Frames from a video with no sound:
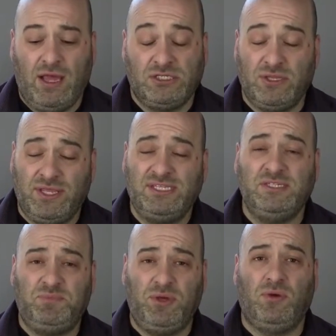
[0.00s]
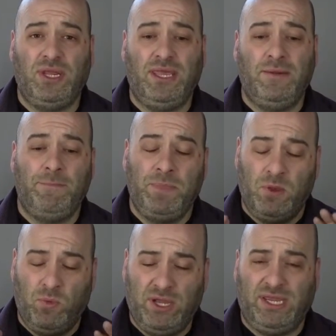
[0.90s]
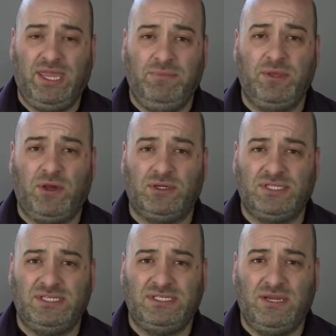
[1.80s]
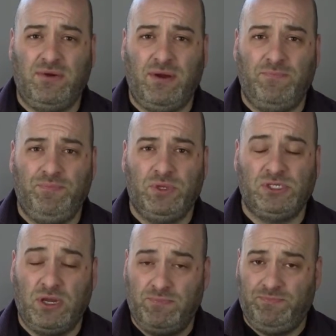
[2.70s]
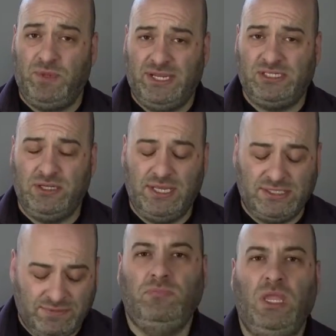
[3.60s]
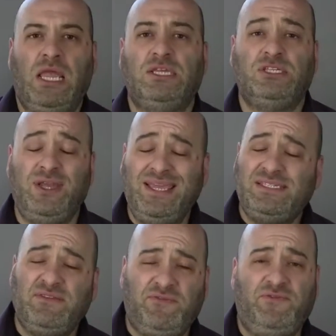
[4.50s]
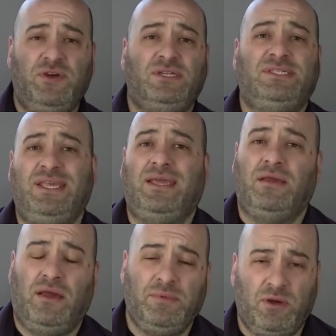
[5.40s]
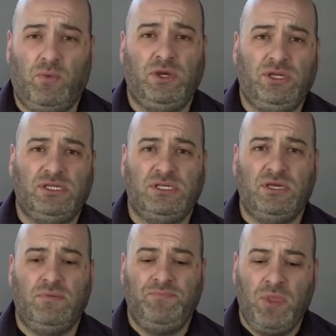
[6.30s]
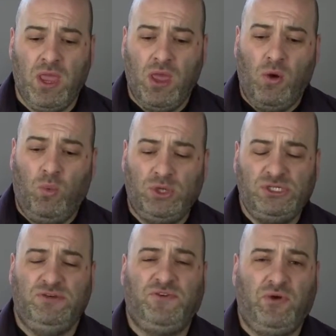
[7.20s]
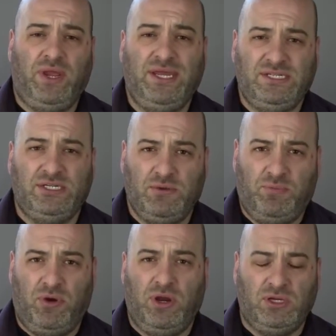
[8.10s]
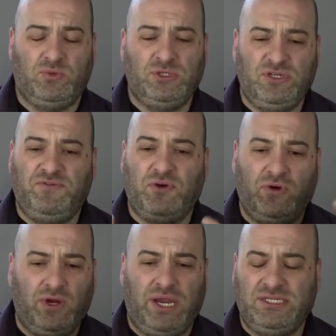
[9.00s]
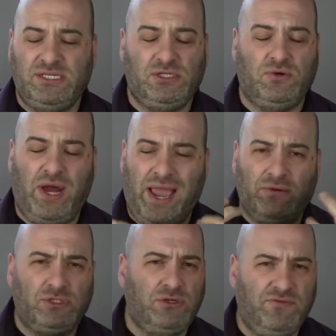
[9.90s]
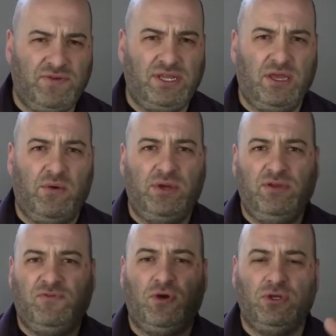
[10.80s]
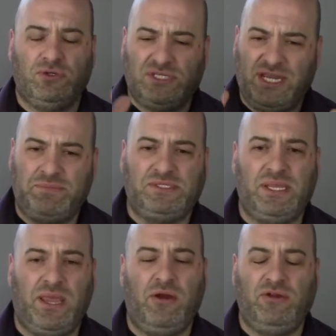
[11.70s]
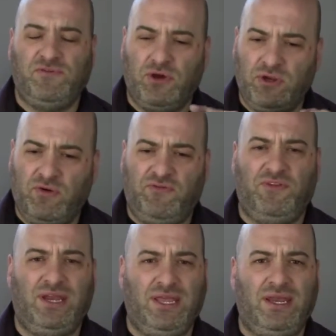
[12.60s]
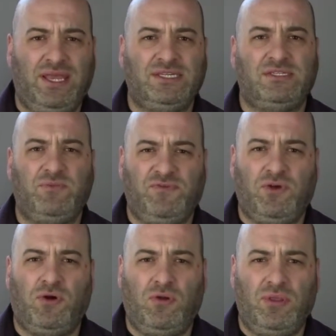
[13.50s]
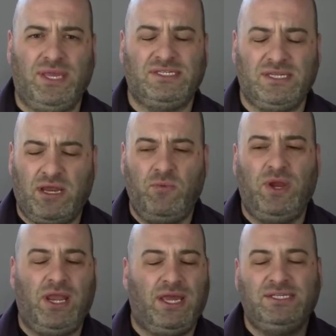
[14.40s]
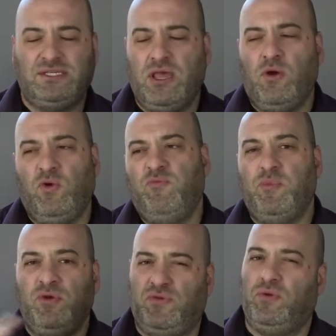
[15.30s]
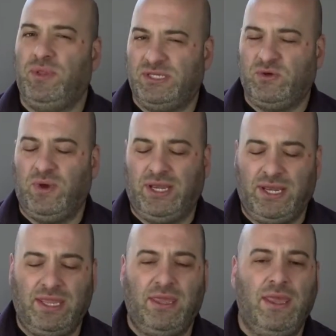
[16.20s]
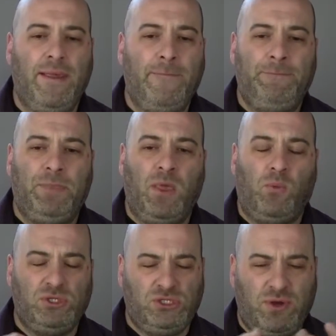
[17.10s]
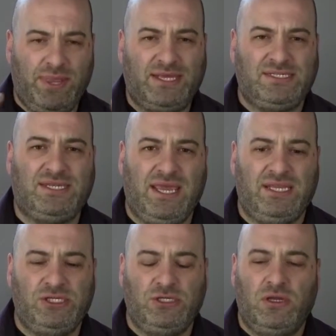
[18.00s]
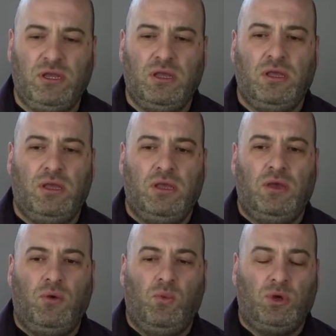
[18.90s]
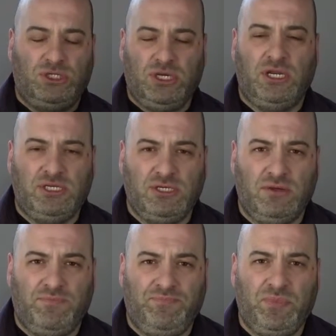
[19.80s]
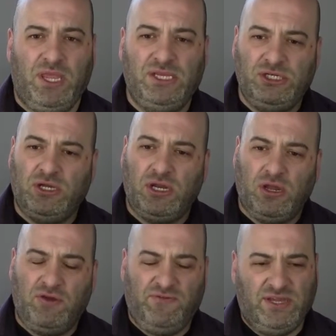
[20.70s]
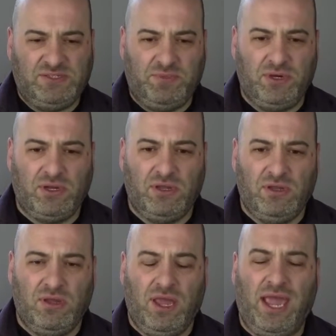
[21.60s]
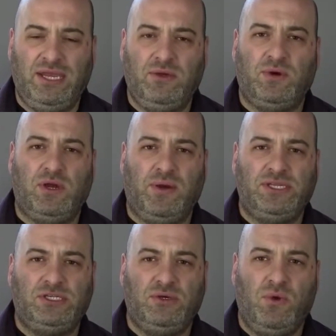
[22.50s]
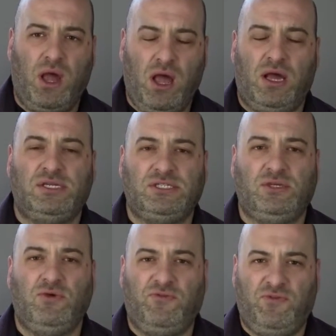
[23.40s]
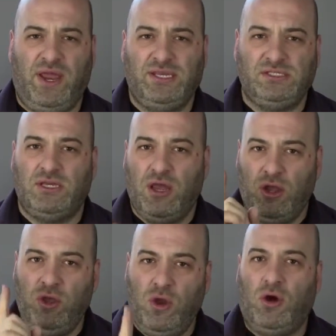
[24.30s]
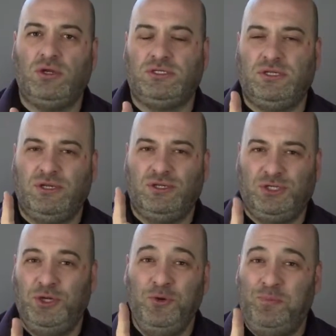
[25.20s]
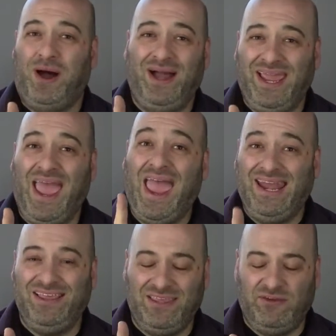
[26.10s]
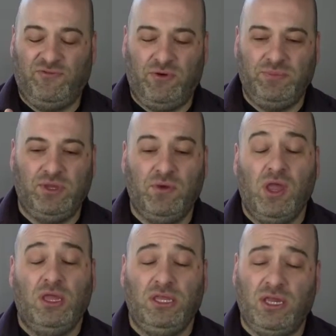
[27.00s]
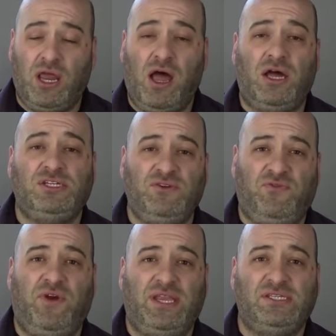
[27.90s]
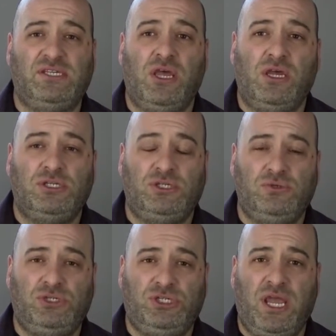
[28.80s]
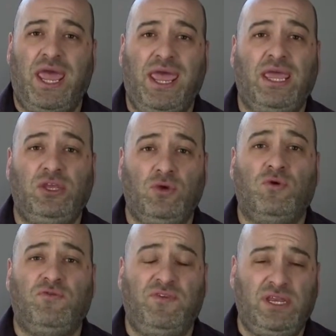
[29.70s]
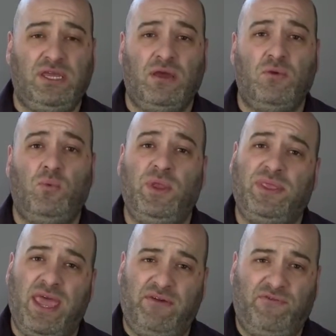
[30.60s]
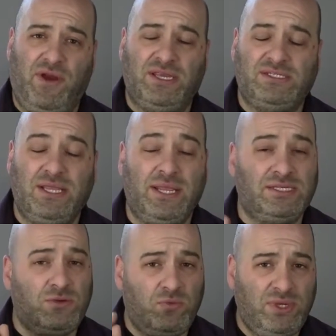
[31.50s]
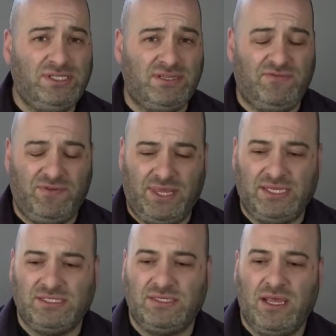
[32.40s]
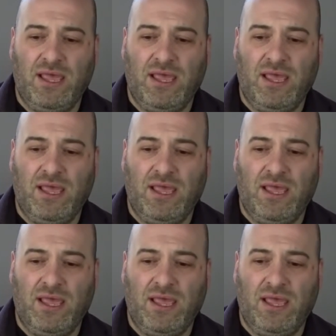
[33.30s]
So this is purely, we're going to keep the cost at 0. So let's do this. So here's the first thing I'm going to want you to do. Once you've created your product, once you've created your how-to video and you've got your steps in there and you've got your affiliate links and we've got all this, and I realize we've moved through this quickly. Once you're at that stage, what you're going to do is you're going to go to Facebook and you are going to ask your friends not to buy anything from you. You're going to ask your friends to share your video with their friends. And there's a reason for this.